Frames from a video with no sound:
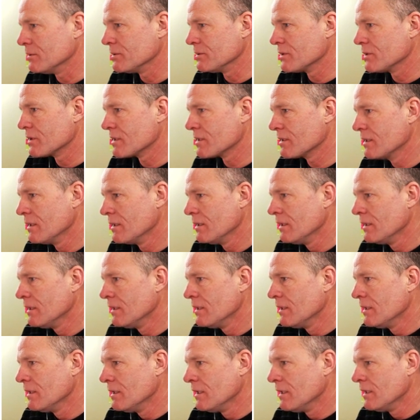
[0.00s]
just
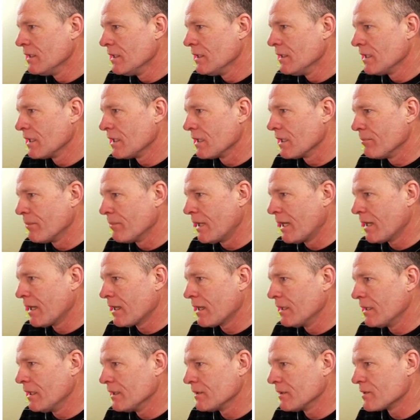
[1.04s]
come
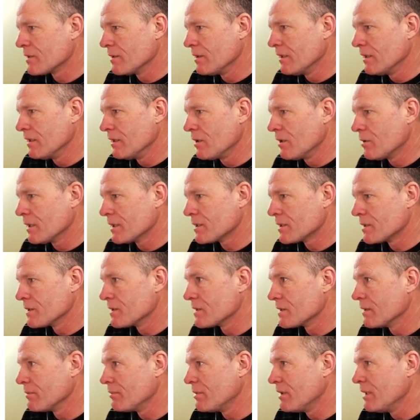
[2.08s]
back and answer any
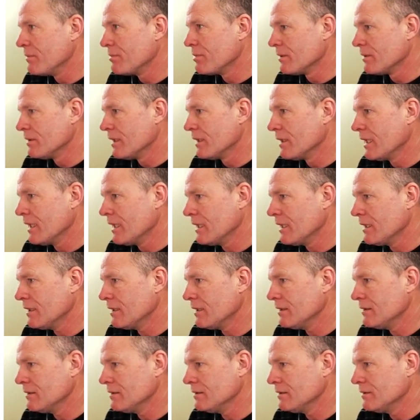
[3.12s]
questions that people
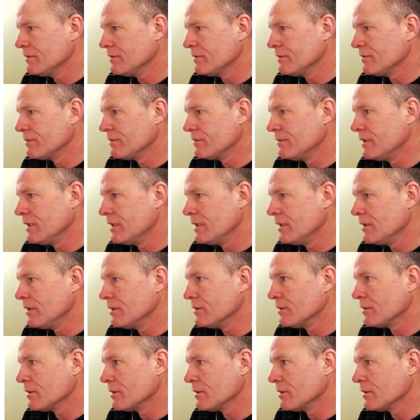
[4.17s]
have. Video